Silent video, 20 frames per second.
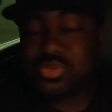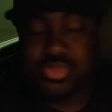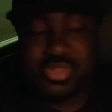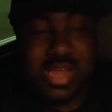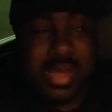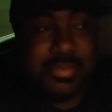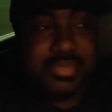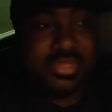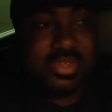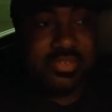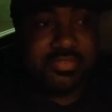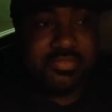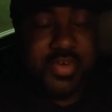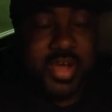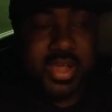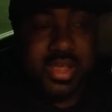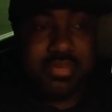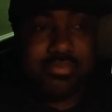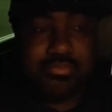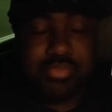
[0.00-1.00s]
Time is a
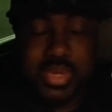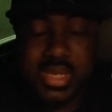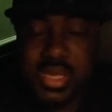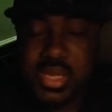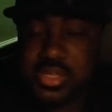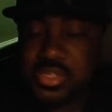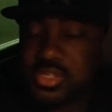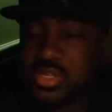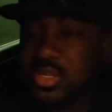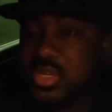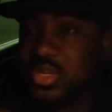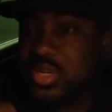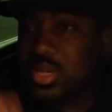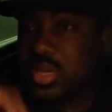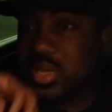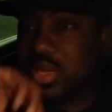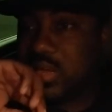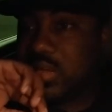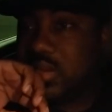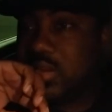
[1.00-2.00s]
fucking bitch,
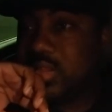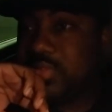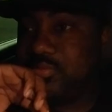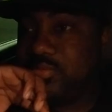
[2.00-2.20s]
and it